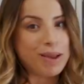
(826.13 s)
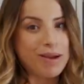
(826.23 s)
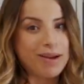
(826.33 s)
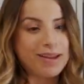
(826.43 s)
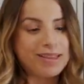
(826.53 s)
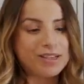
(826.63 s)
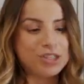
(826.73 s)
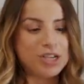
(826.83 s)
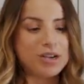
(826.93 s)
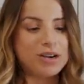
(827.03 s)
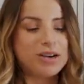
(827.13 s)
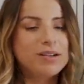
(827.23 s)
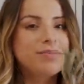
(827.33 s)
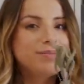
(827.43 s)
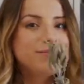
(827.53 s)
in my garden this
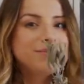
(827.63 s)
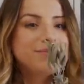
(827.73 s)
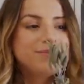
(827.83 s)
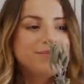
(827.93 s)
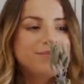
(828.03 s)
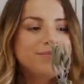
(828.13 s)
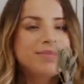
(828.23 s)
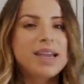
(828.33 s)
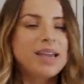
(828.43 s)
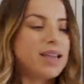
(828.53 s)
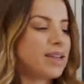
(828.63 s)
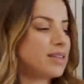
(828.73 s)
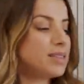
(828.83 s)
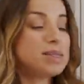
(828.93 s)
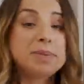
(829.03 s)
year,
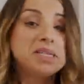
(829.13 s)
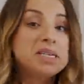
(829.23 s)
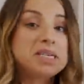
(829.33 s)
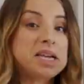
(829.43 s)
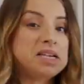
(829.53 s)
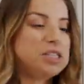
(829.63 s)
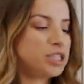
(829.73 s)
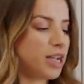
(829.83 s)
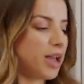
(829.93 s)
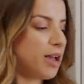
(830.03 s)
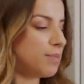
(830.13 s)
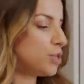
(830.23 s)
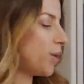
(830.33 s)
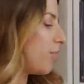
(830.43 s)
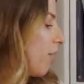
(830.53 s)
and it smells like sage. Um,
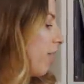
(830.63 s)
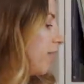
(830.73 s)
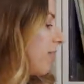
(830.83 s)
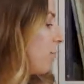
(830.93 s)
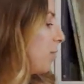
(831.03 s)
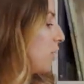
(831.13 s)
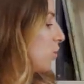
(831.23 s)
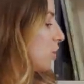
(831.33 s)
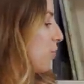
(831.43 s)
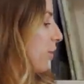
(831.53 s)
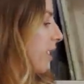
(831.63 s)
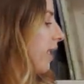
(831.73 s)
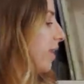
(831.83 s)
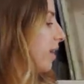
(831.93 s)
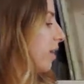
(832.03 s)
so I thought that would be cool to put
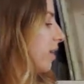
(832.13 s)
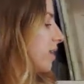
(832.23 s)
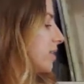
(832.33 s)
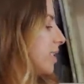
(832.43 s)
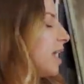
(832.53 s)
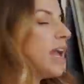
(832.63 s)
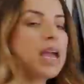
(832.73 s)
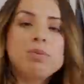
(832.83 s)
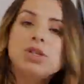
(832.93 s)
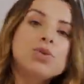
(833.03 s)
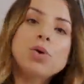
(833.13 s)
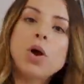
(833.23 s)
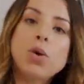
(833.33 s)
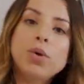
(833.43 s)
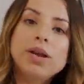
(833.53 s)
that in there because it was
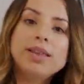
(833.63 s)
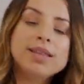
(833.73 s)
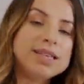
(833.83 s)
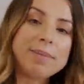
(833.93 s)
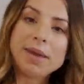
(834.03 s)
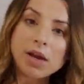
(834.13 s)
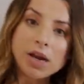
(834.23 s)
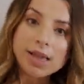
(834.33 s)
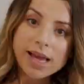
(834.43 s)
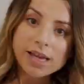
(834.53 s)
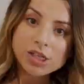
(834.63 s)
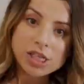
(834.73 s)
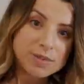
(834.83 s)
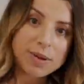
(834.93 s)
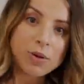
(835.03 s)
grown the same year that
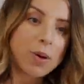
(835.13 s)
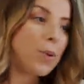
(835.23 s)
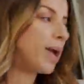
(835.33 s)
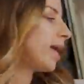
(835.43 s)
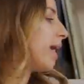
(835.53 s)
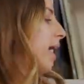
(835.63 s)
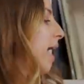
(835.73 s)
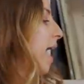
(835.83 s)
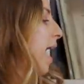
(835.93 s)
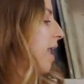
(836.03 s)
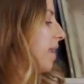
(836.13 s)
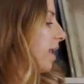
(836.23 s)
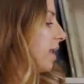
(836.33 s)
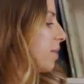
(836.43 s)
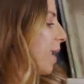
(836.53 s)
she's been growing. And
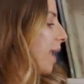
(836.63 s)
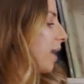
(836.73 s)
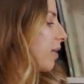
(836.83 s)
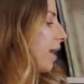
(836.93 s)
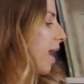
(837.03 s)
then in the back here, I